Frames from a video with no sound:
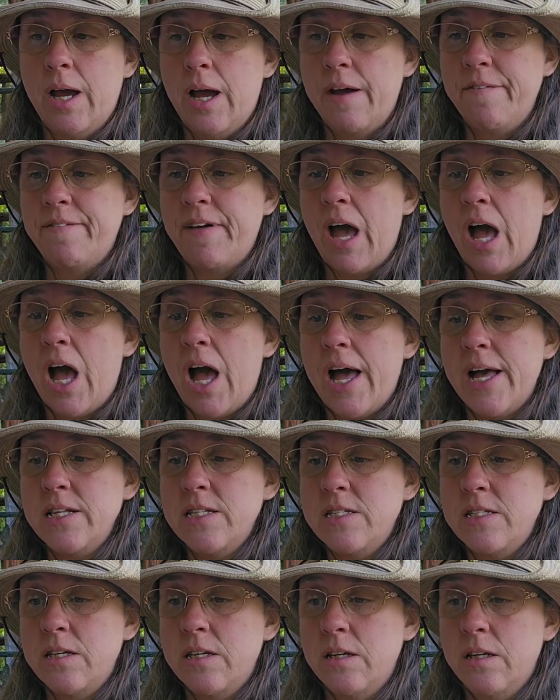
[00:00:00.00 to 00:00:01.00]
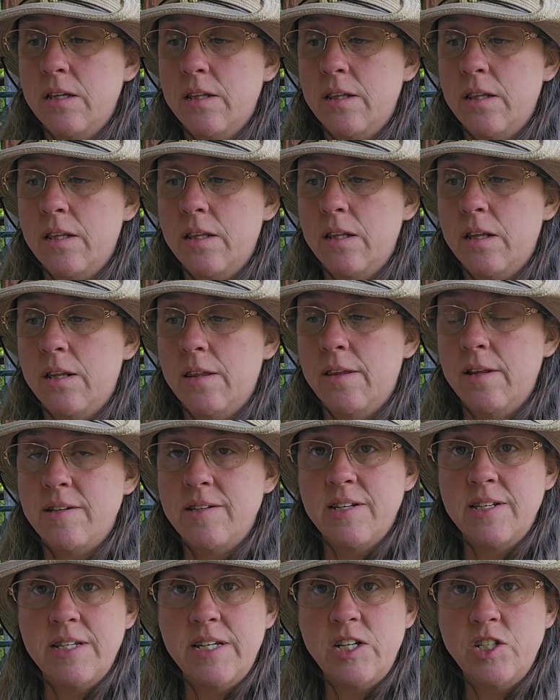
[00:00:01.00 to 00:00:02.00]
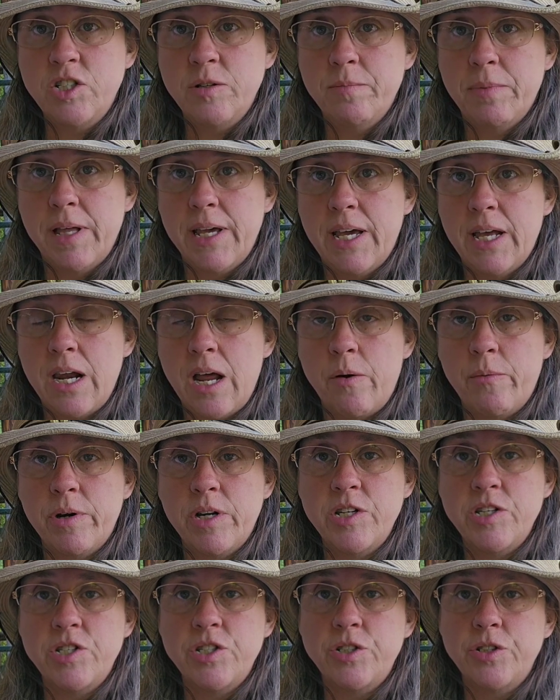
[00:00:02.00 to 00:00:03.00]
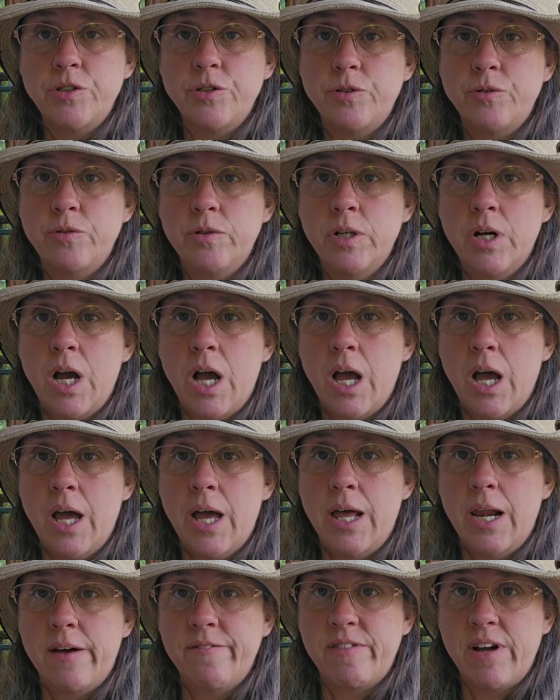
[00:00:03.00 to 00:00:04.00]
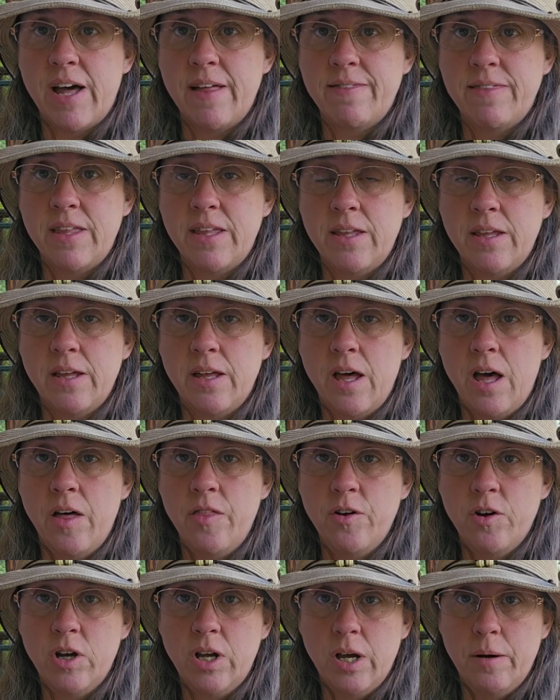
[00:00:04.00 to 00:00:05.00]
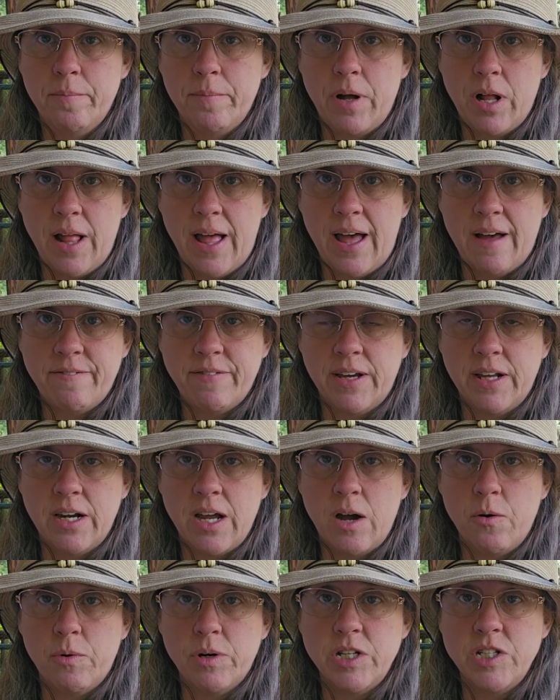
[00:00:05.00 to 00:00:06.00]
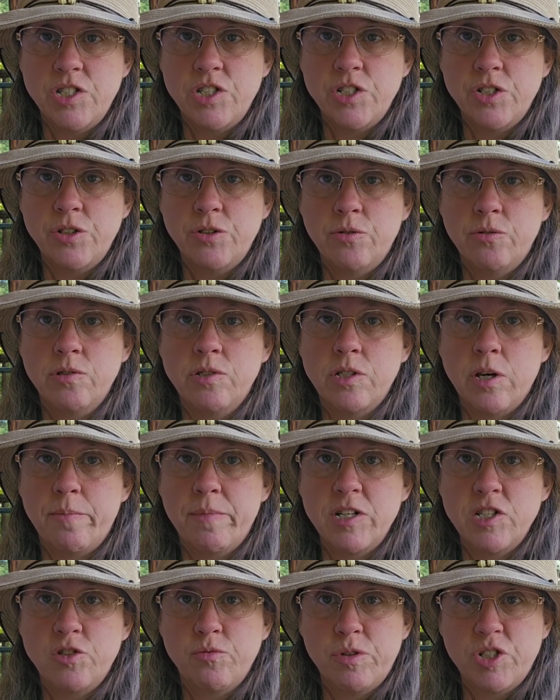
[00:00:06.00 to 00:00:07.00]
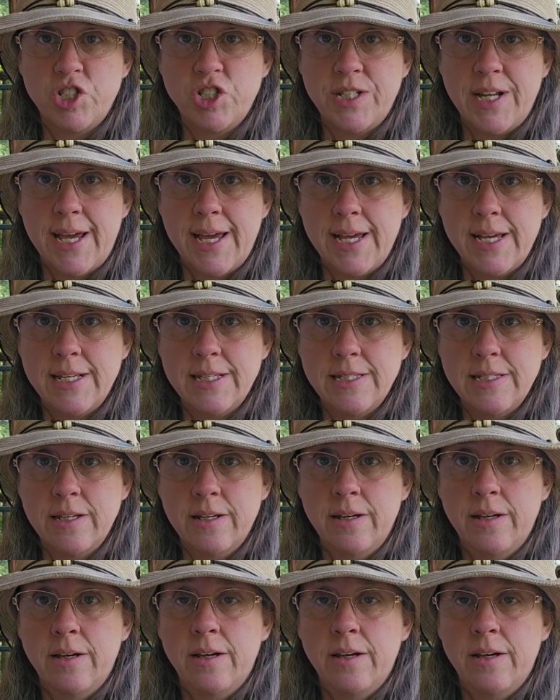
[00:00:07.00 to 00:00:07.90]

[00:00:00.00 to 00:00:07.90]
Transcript: I've got the Tunisian blanket I want to do, and I've got the other Gumball Afghan I want to do, so I'm going to switch days.